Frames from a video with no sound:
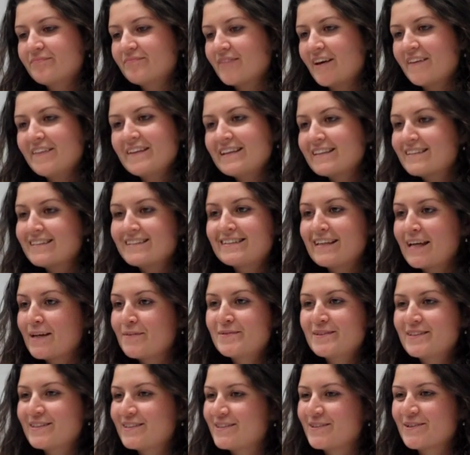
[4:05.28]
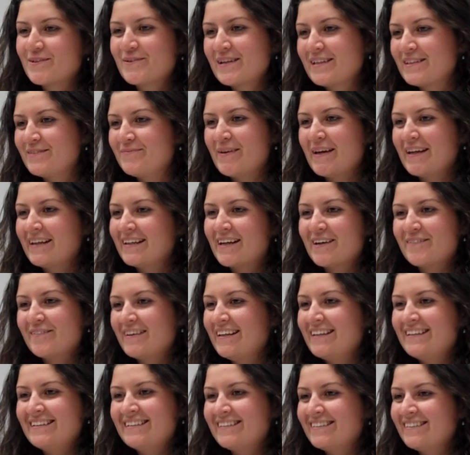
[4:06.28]
think it's the same as it's always been. I
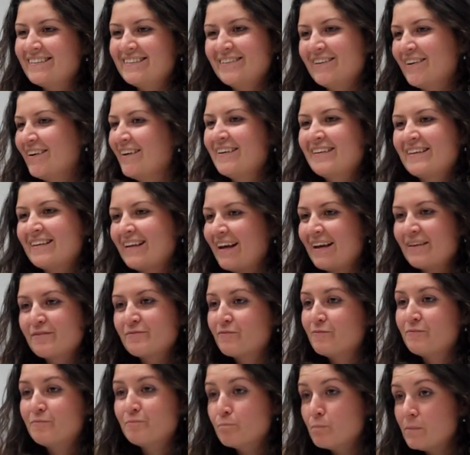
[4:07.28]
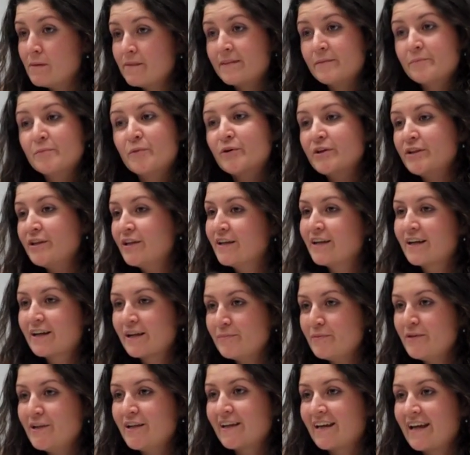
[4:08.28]
mean, you know, the more you can
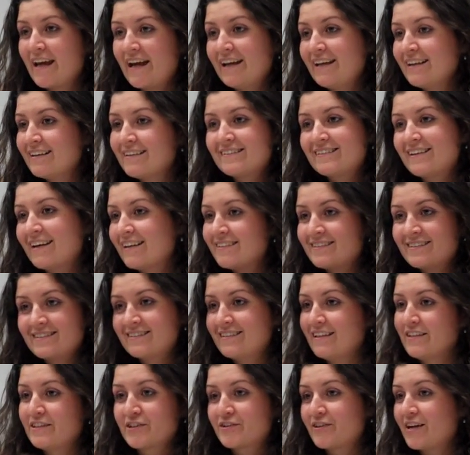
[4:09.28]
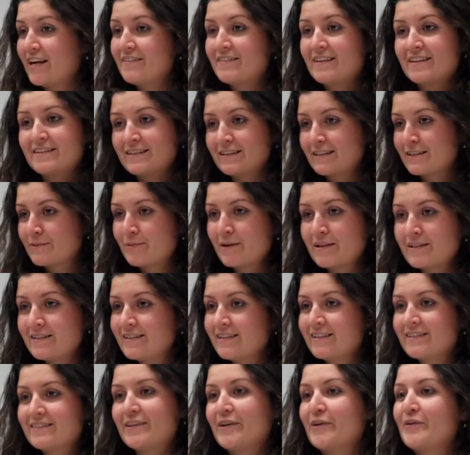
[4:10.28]
communicate, that's great. That's expressing
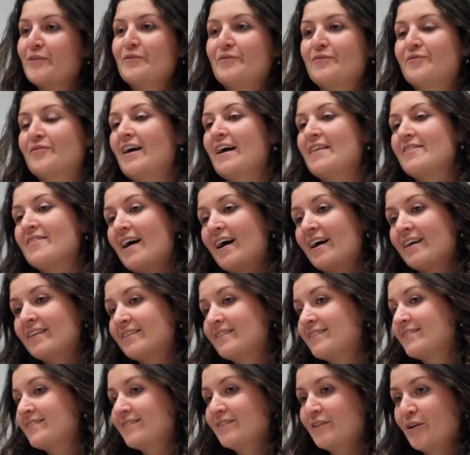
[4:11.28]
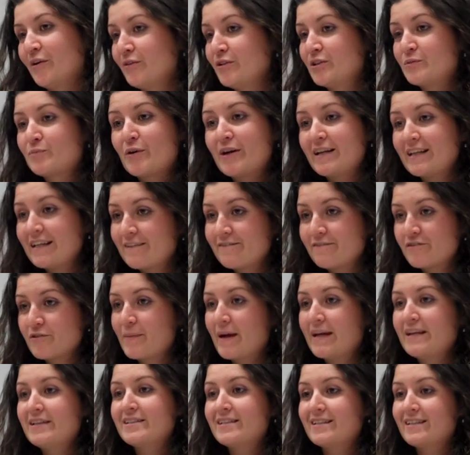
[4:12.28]
yourself, and that's, you know, spreading
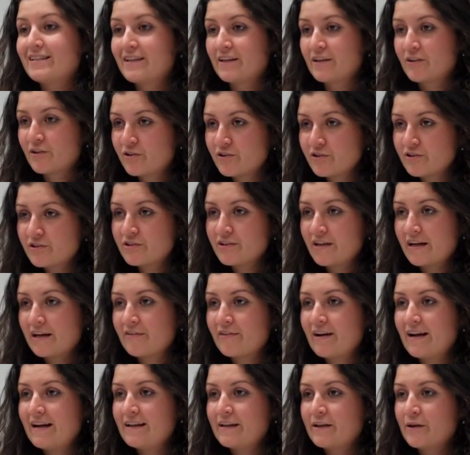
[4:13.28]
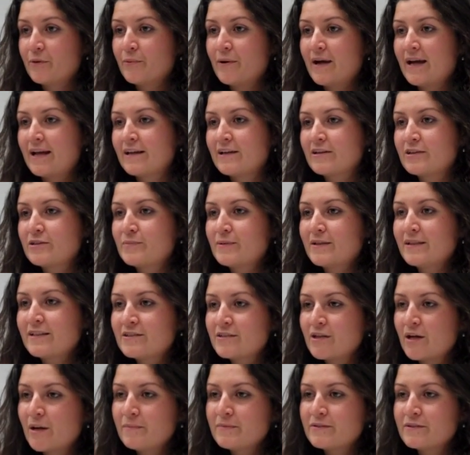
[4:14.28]
information and generating awareness. But in
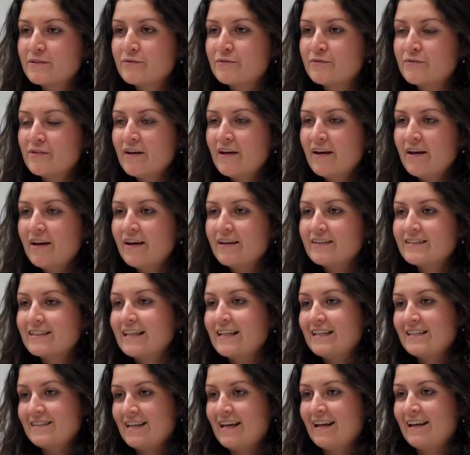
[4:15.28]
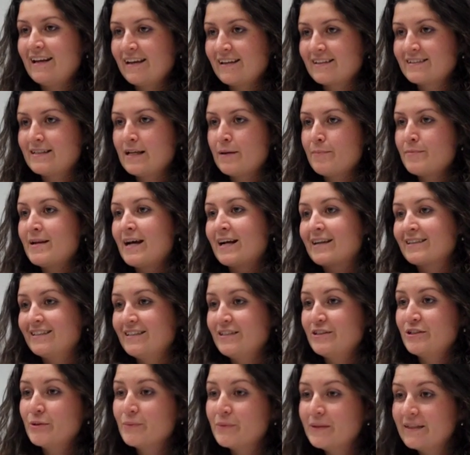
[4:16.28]
terms of taking that next step and actually
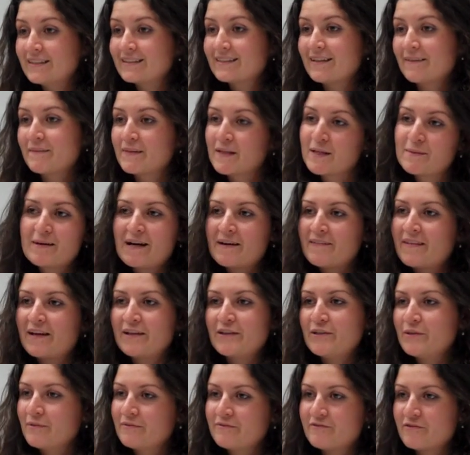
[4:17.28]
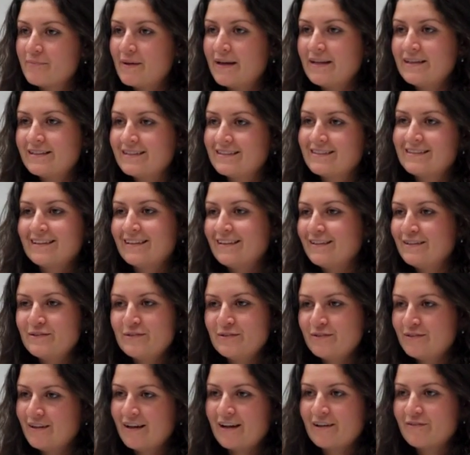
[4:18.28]
doing something about that new information that
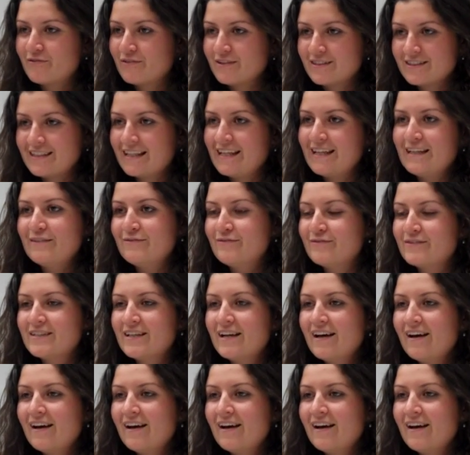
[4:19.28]
you have received,